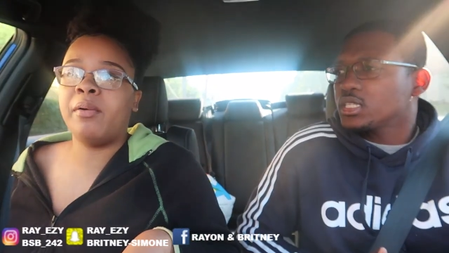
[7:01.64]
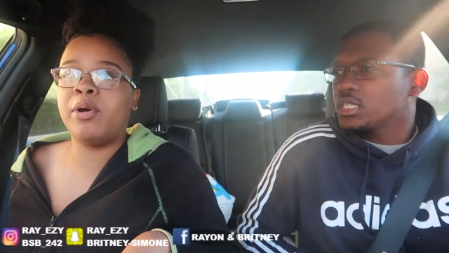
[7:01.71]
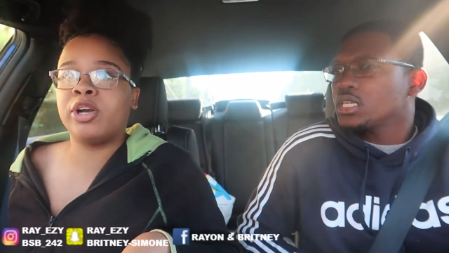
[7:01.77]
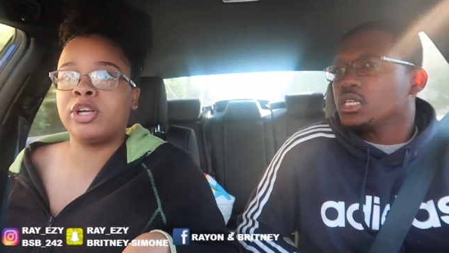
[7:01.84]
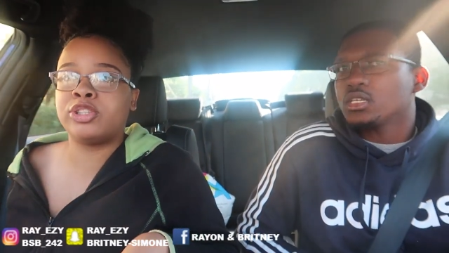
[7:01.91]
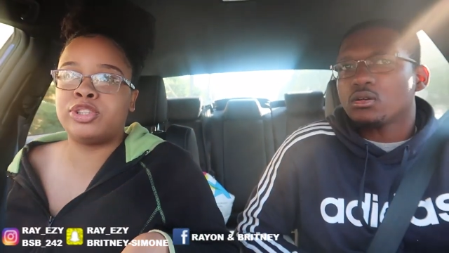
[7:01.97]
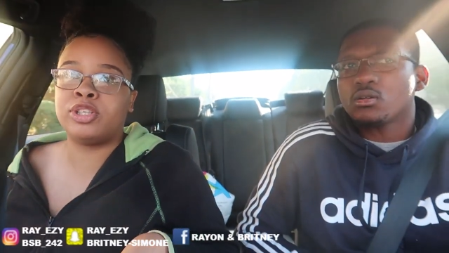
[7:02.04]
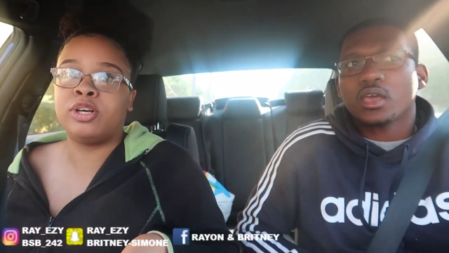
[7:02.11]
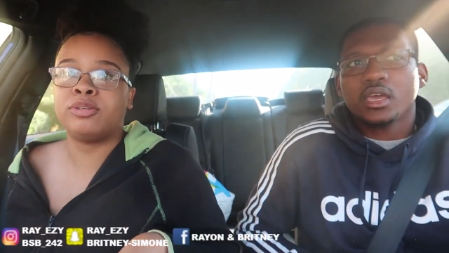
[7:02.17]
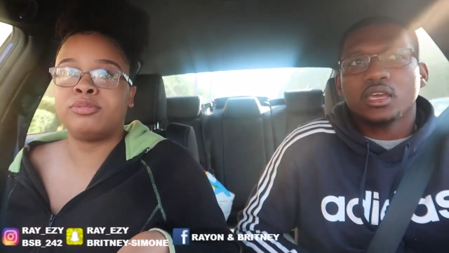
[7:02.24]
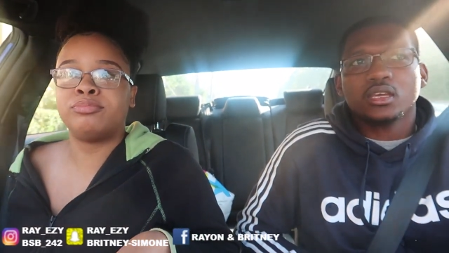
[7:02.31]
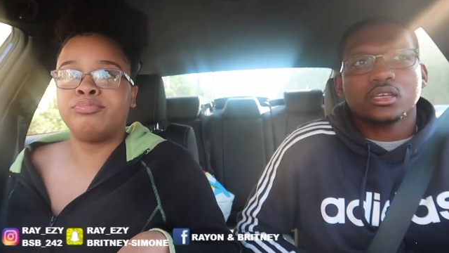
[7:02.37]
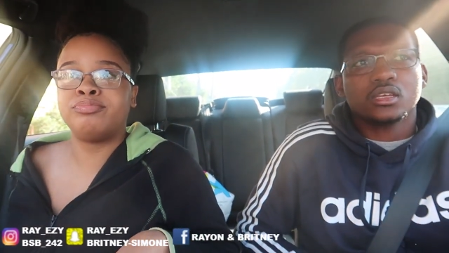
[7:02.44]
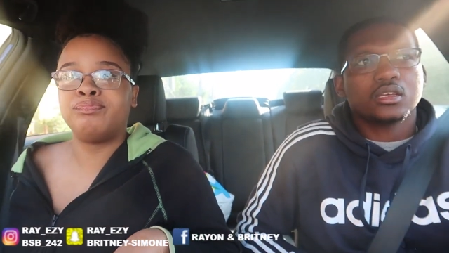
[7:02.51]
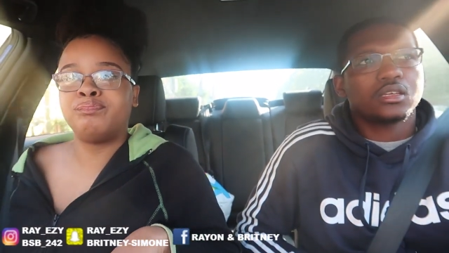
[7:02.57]
Speaker 1: I want to show.
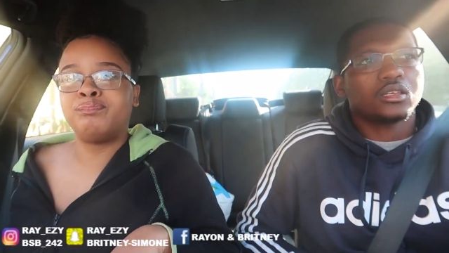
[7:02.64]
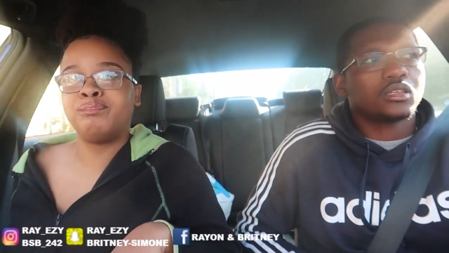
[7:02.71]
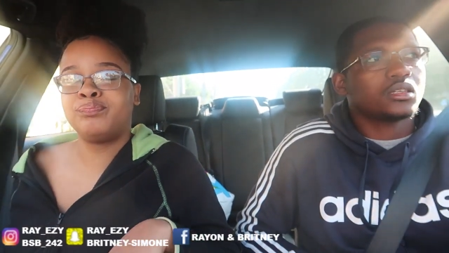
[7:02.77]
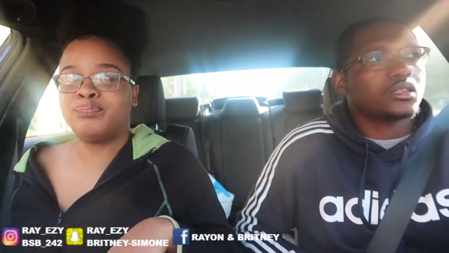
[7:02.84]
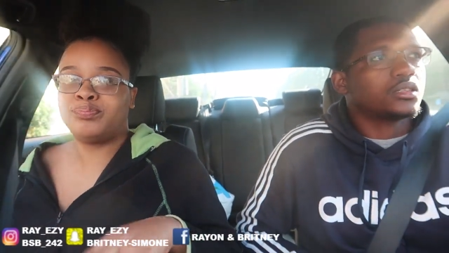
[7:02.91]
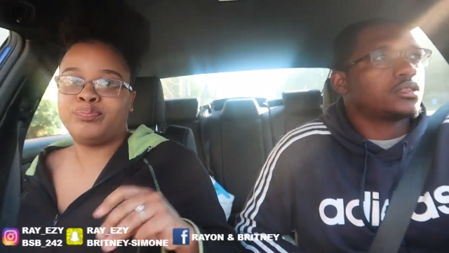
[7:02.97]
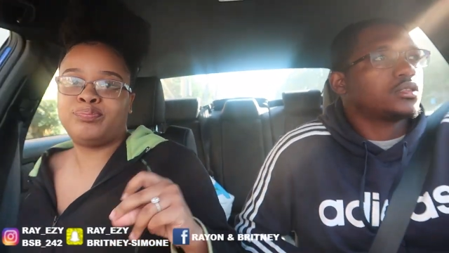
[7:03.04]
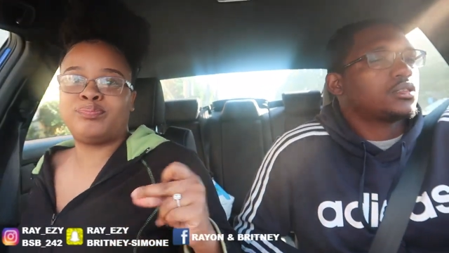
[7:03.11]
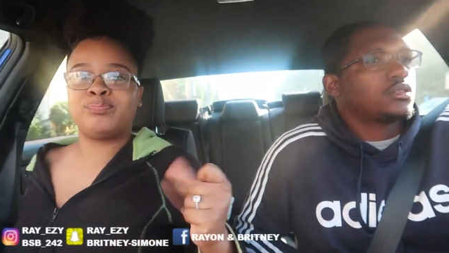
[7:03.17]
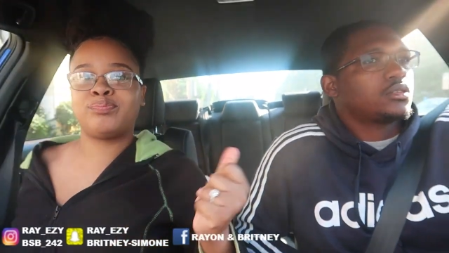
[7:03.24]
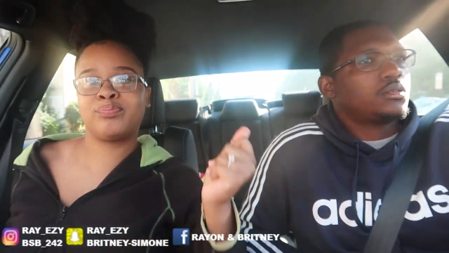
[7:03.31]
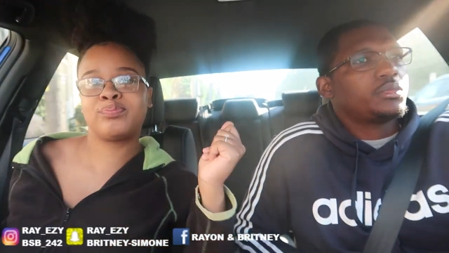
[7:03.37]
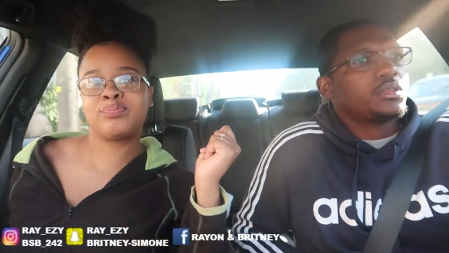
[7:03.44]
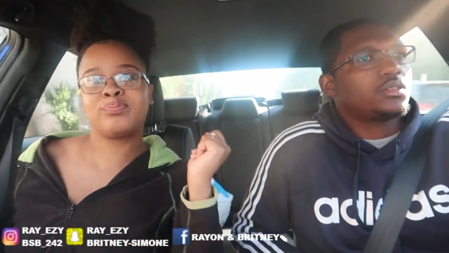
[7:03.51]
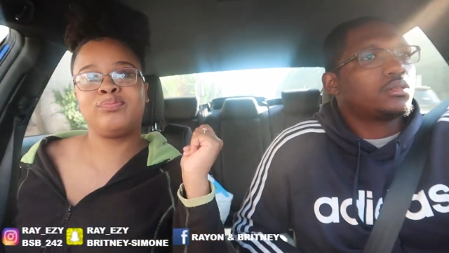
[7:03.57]
Okay?
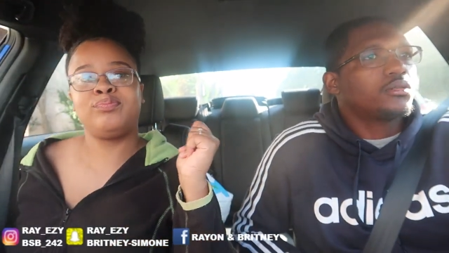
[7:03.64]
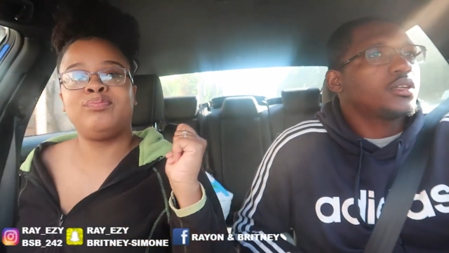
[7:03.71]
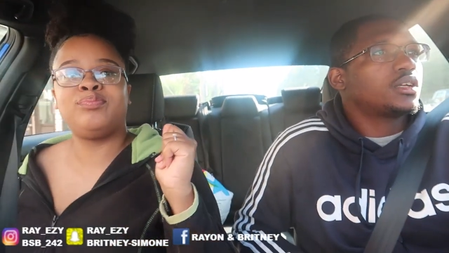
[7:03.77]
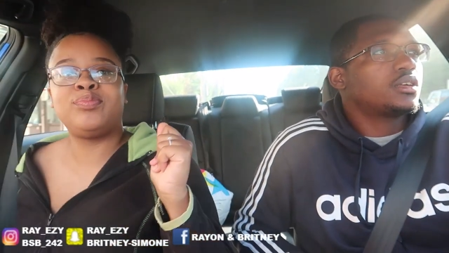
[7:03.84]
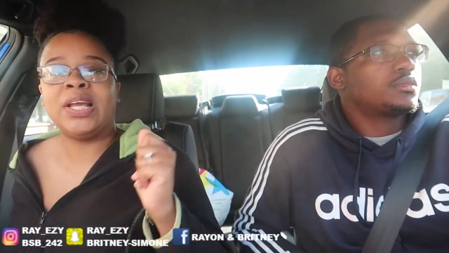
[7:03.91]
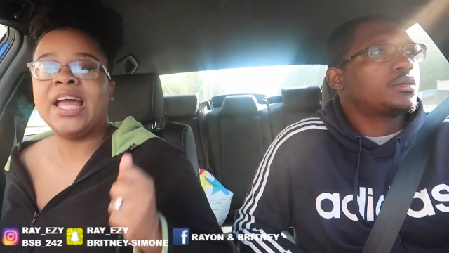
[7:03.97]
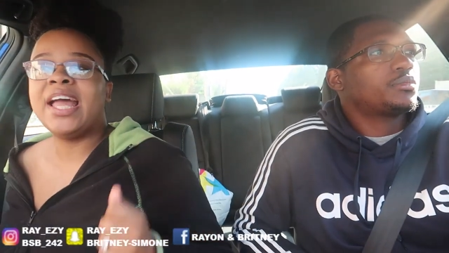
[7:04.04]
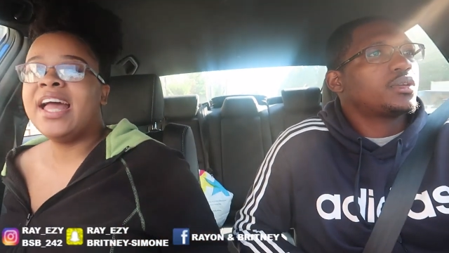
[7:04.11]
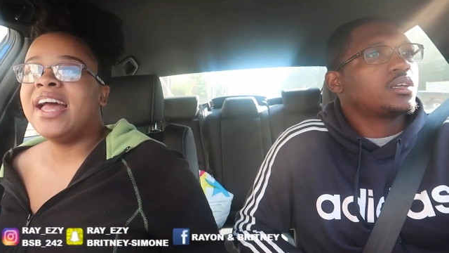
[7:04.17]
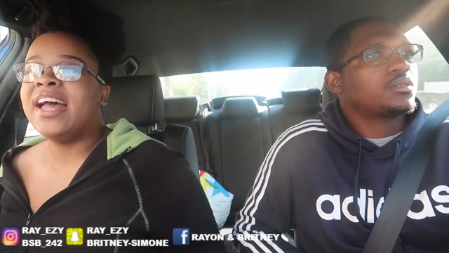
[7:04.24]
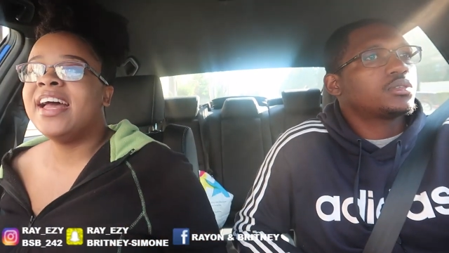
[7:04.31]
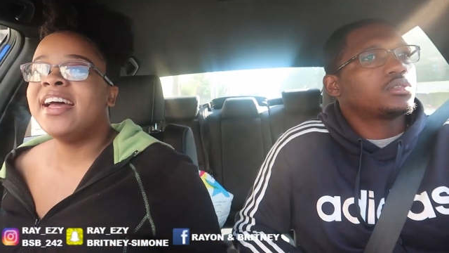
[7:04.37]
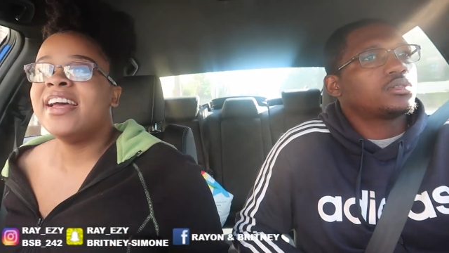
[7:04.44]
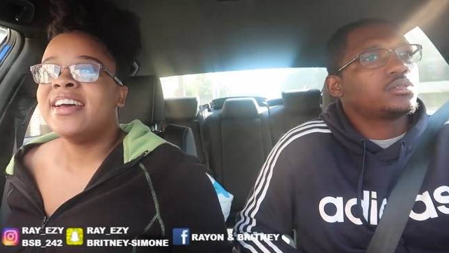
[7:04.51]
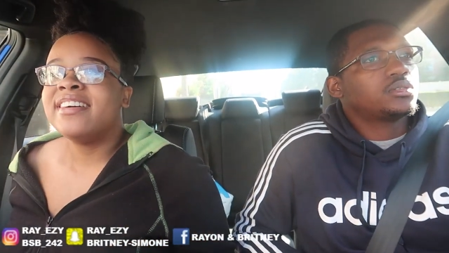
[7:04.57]
Don't be doing that. I'm not
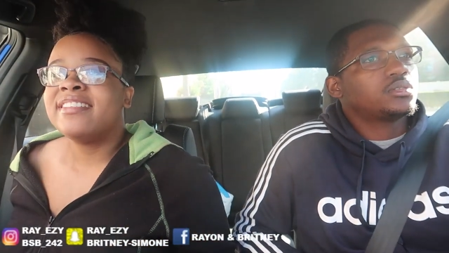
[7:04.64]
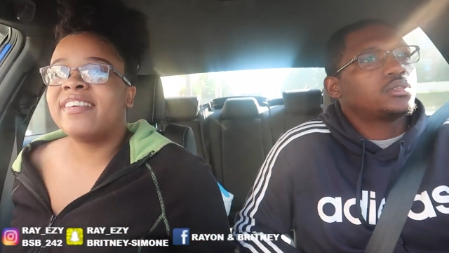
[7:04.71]
playing with you.